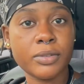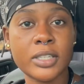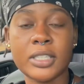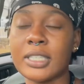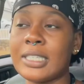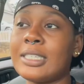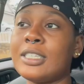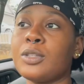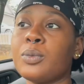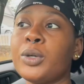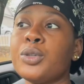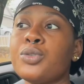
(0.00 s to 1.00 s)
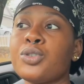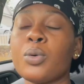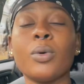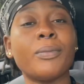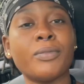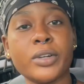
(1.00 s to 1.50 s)
this is the season where you
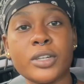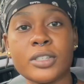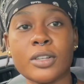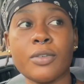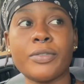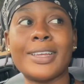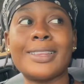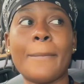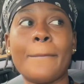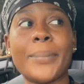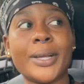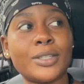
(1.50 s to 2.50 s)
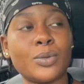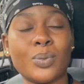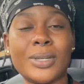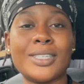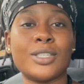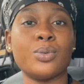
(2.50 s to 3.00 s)
show up for yourself in the best
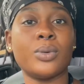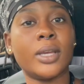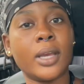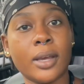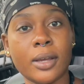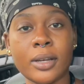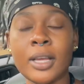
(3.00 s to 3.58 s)
ways you can